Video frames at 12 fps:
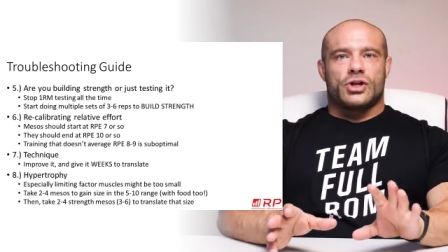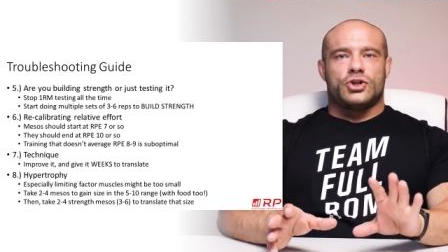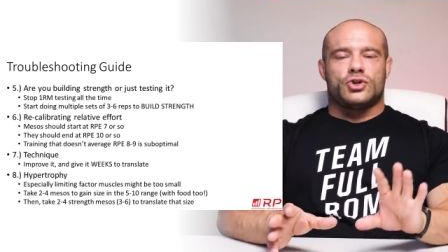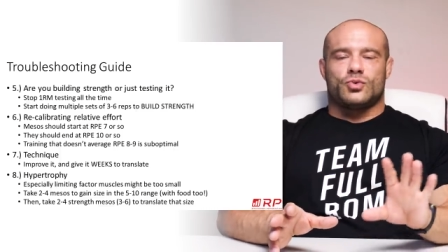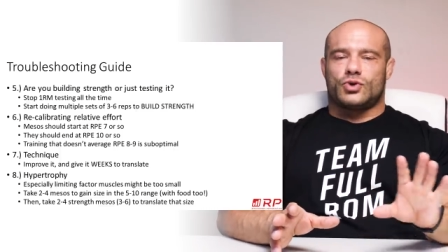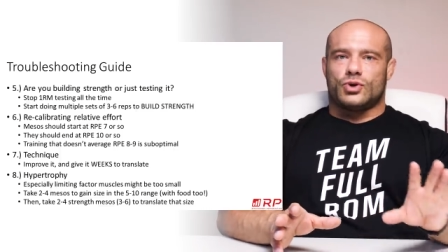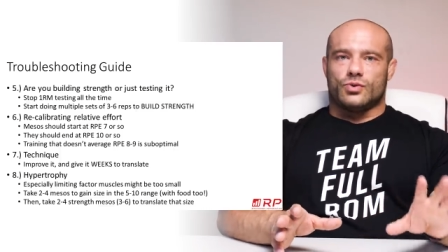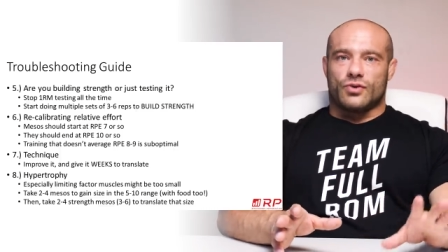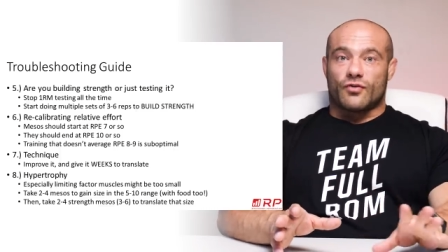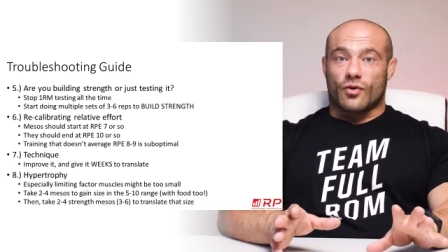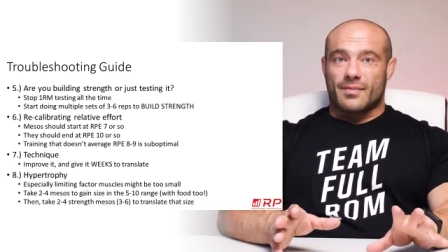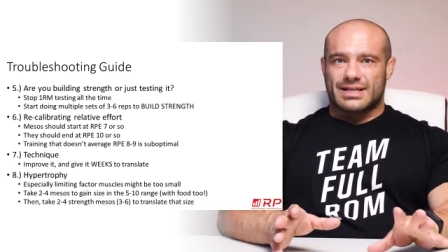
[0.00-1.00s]
Do two to
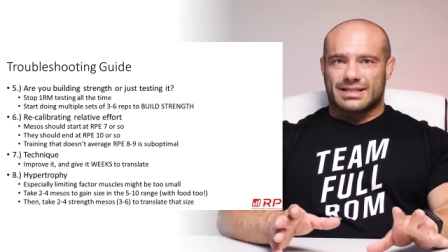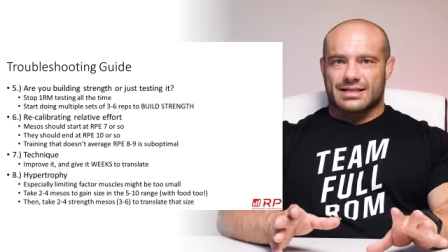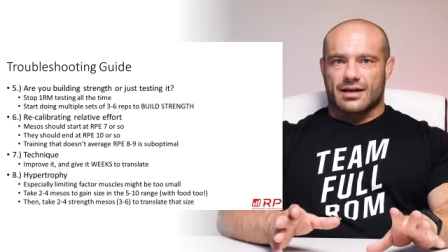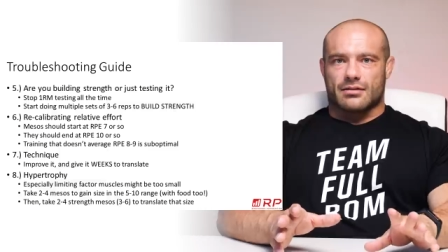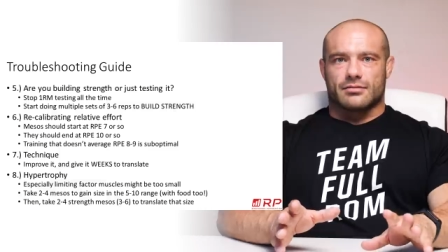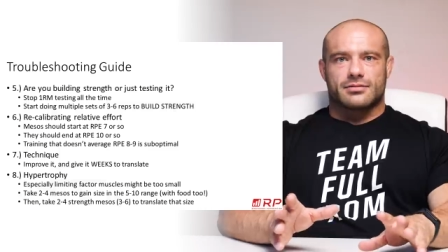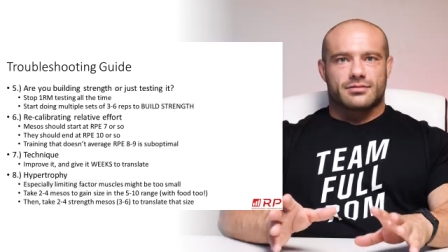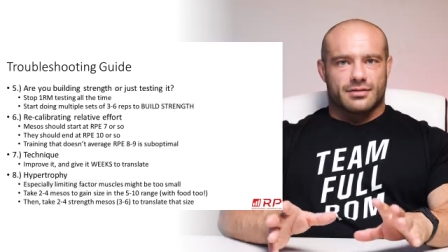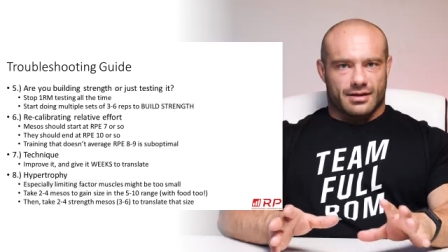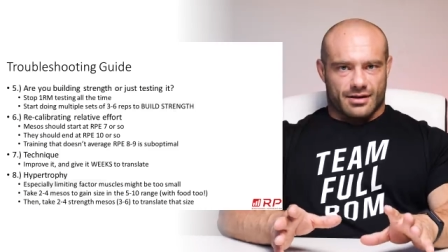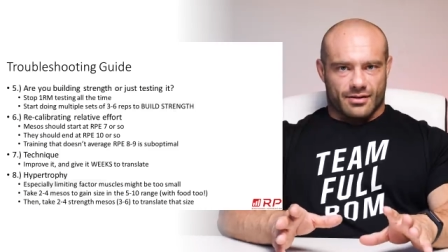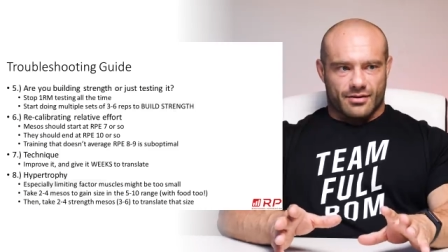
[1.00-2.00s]
four mesocycles,
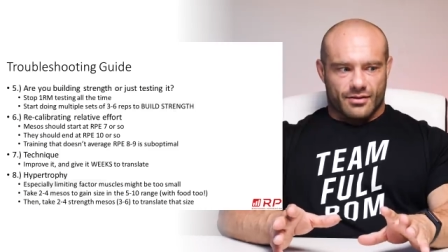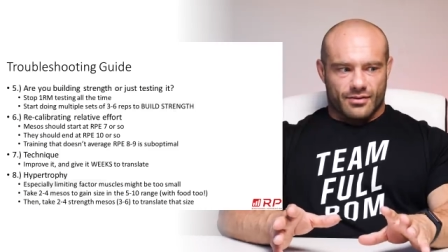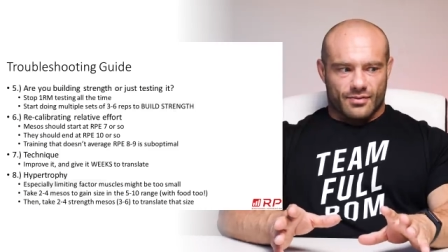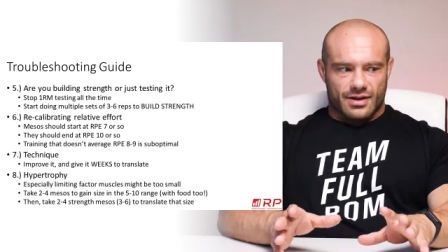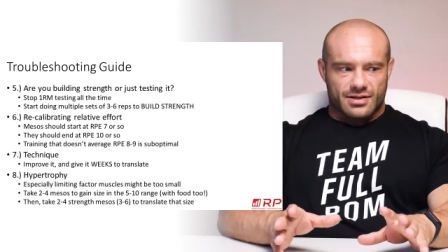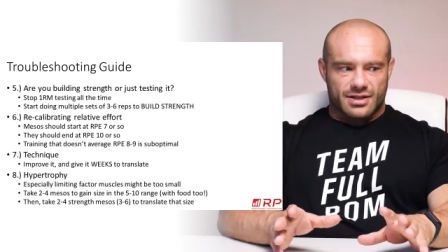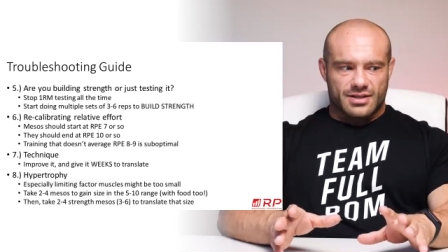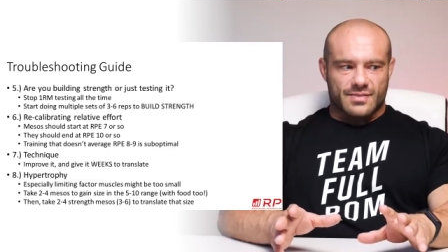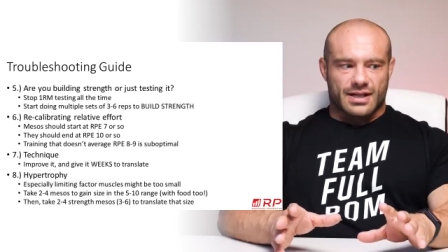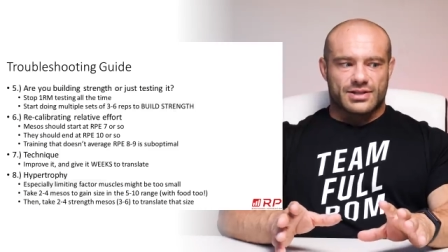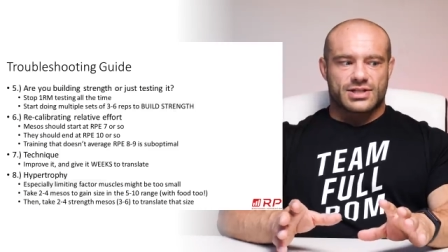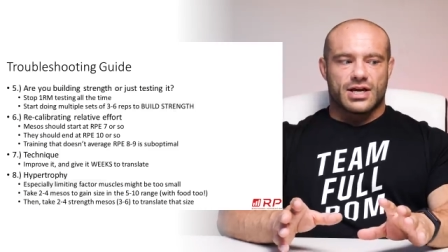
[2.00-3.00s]
again, another three to six
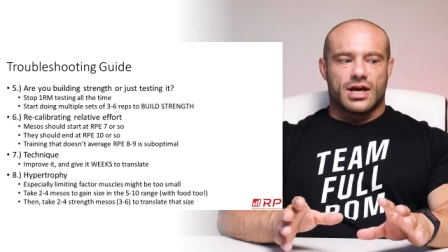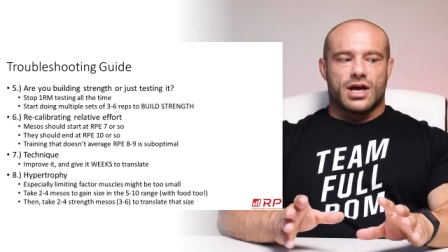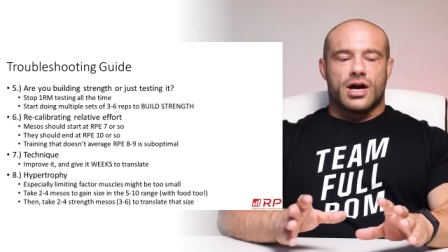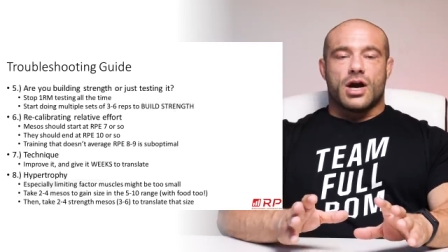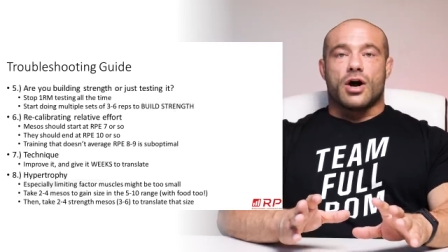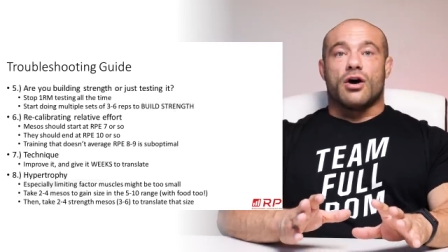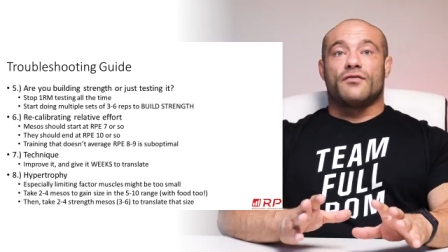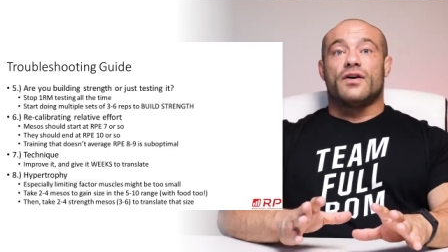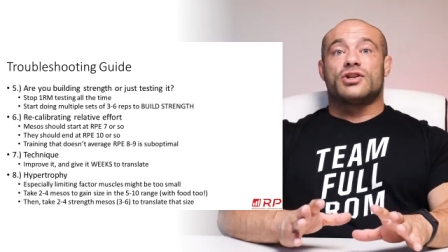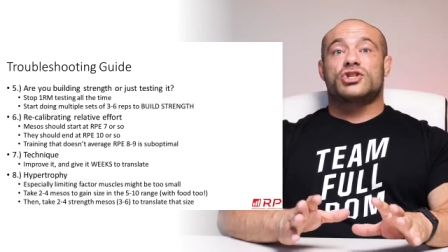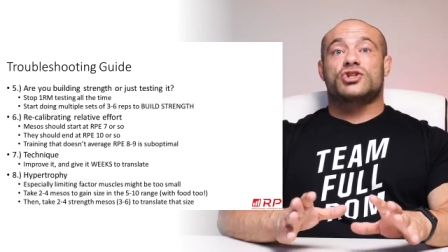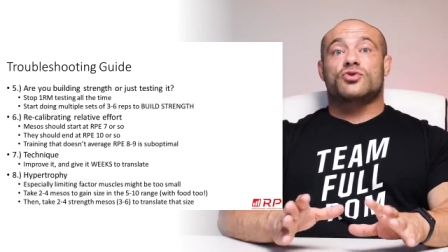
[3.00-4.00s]
months of
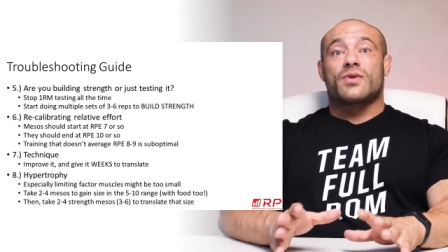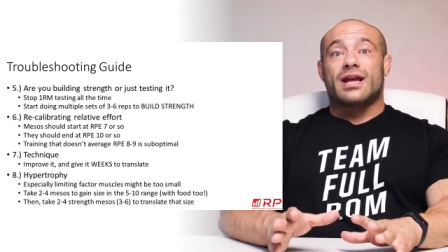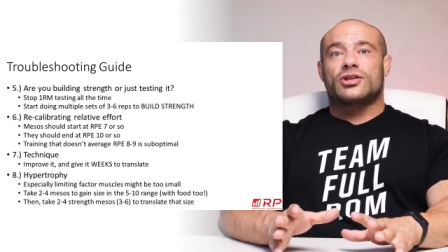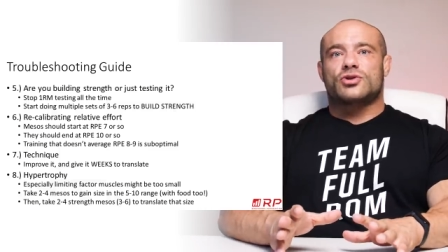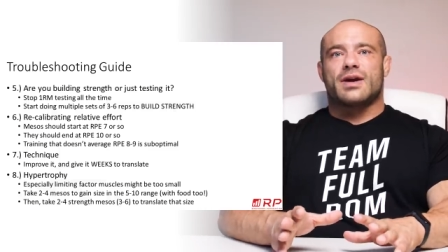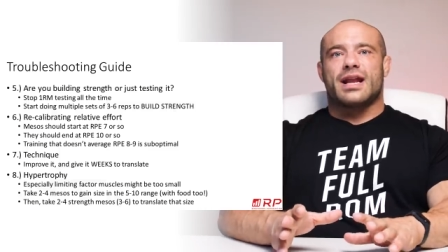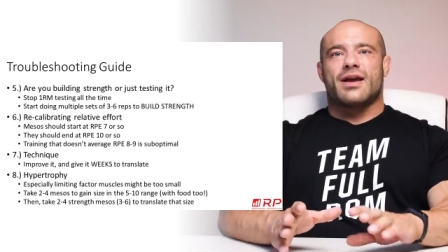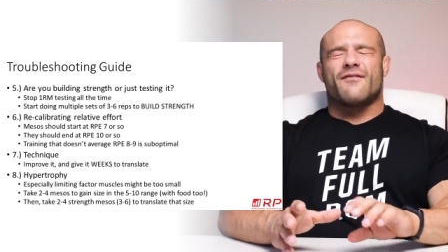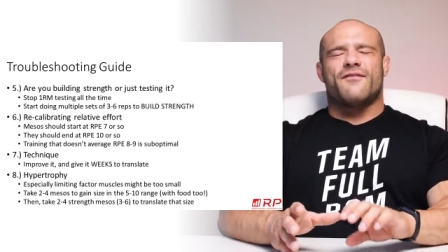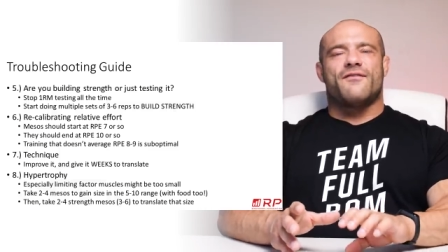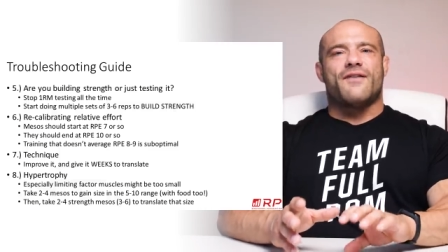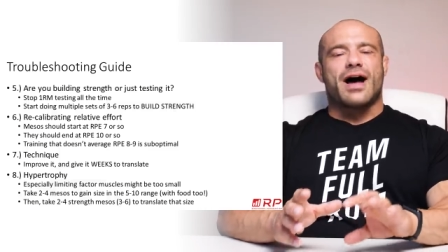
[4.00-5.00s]
strength training
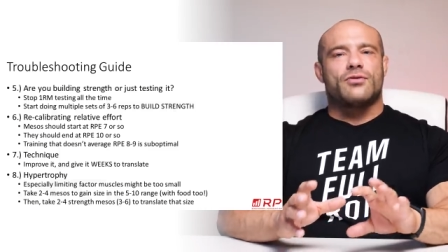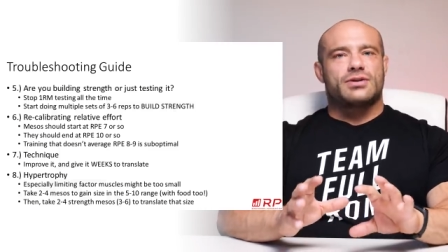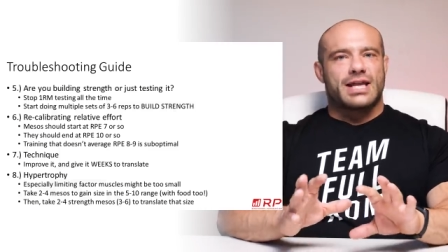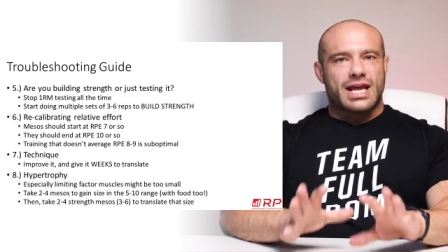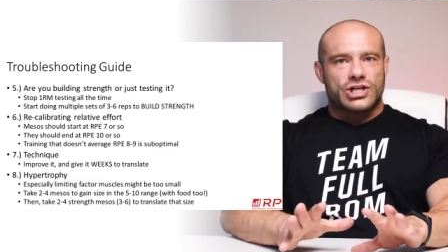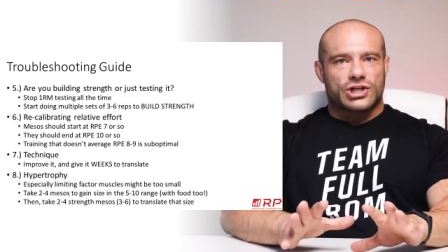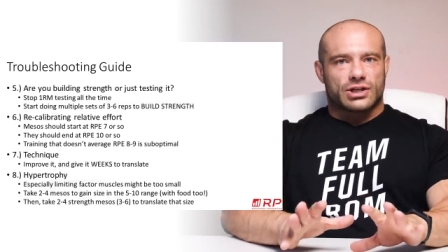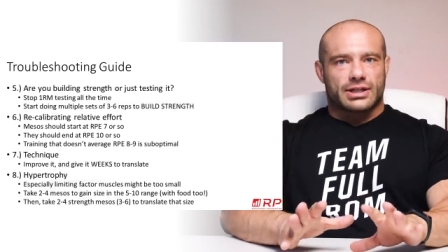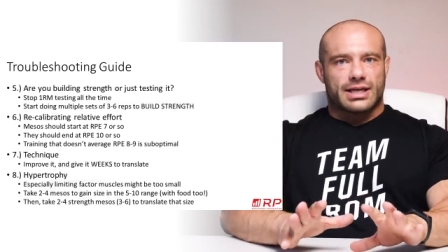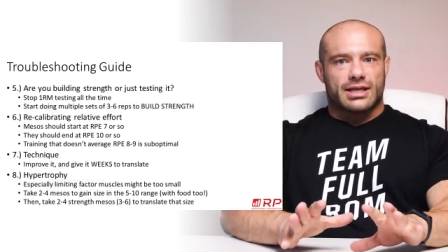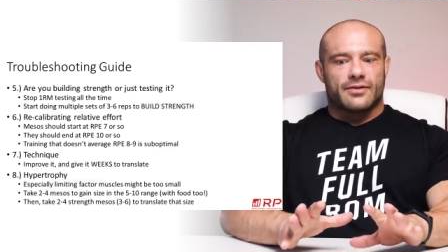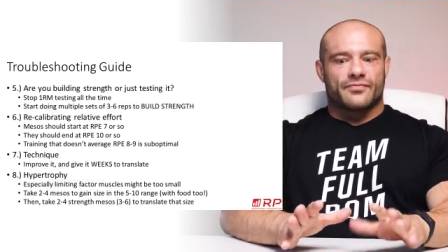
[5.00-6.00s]

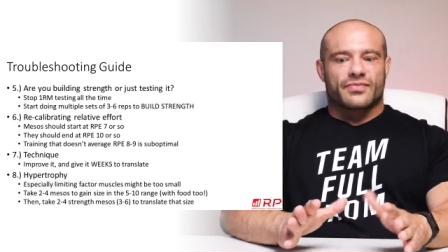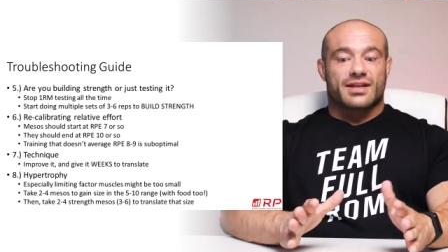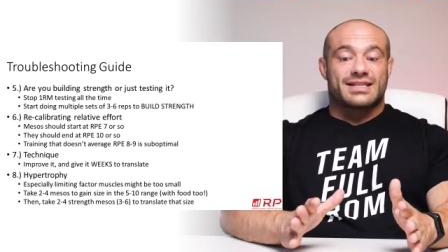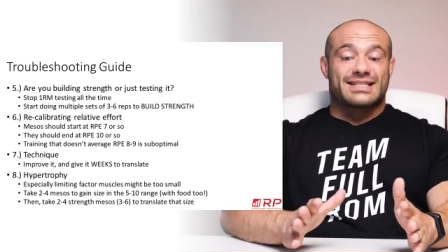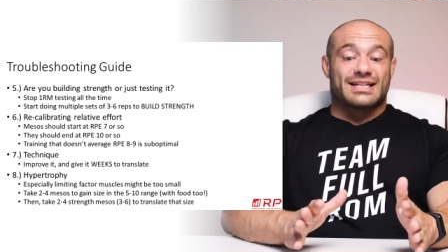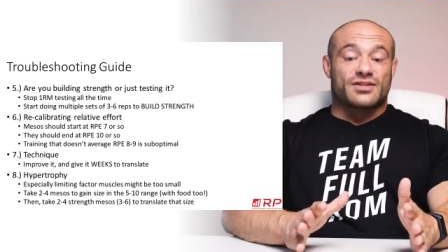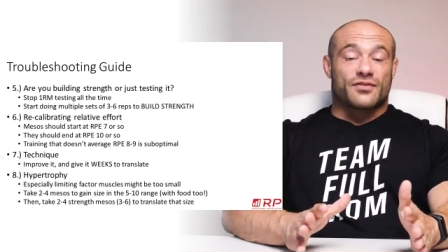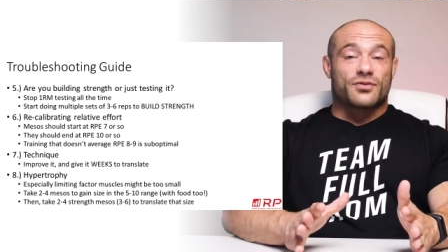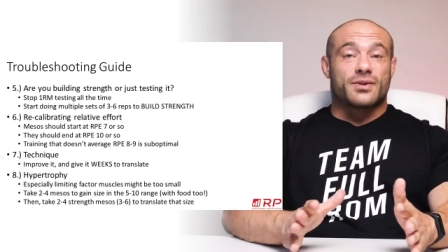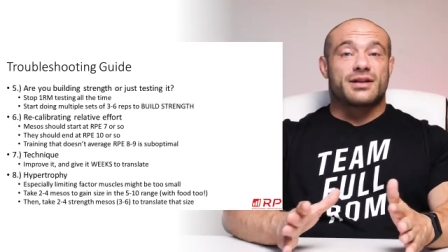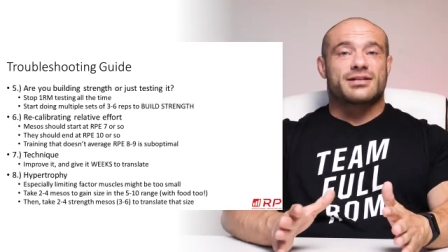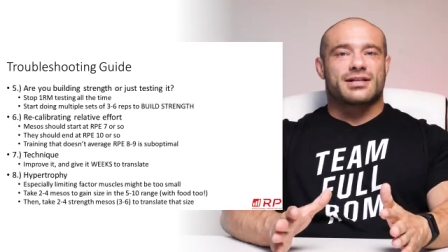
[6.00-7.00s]
foundationally sets of
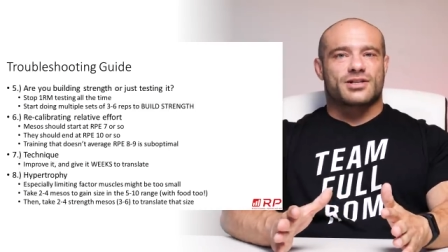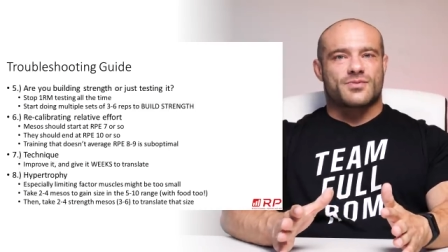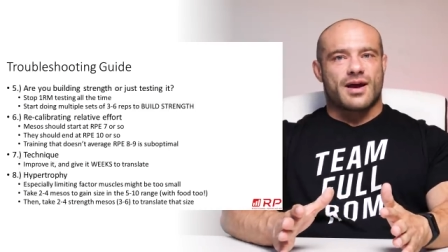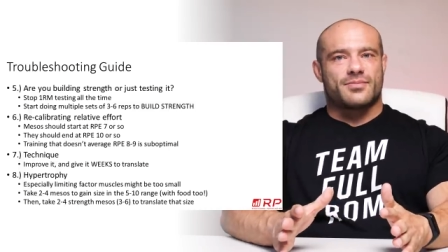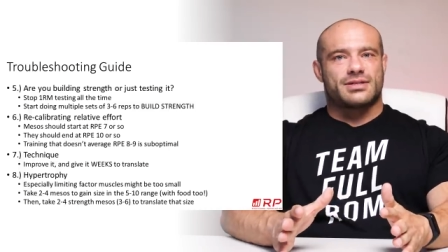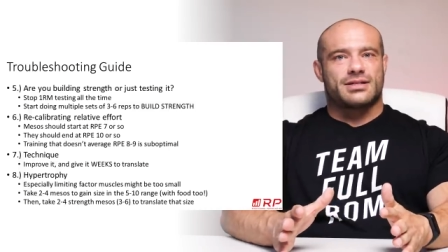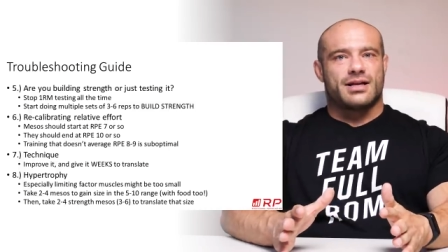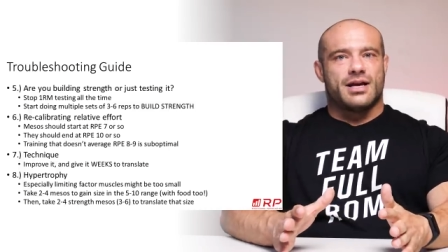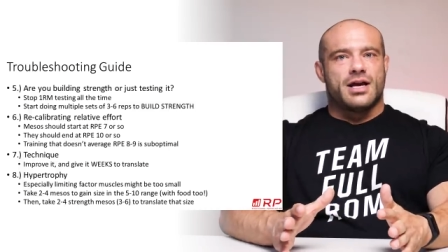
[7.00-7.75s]
three to six reps.